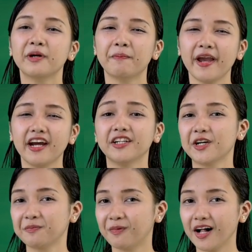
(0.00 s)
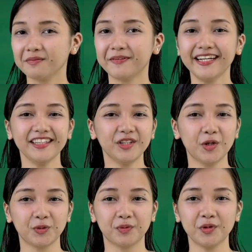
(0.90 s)
prepare your ball pen
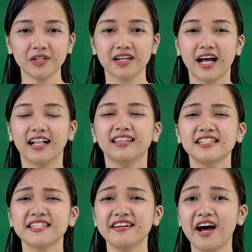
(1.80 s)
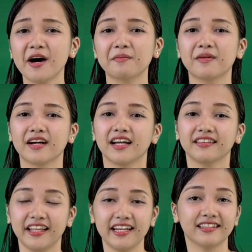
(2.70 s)
and notebook, listen up,
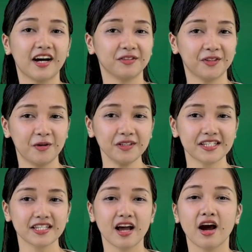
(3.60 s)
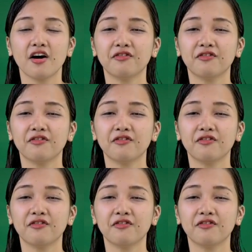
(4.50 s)
take down notes,